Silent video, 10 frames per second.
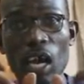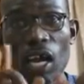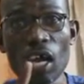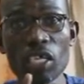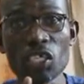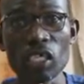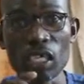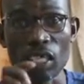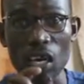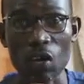H
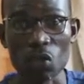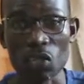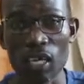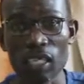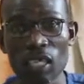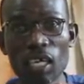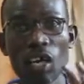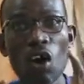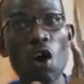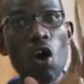is a consonant,
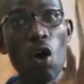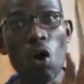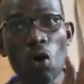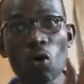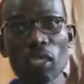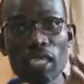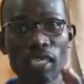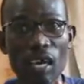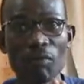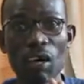O is
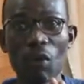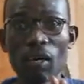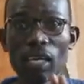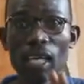a vowel,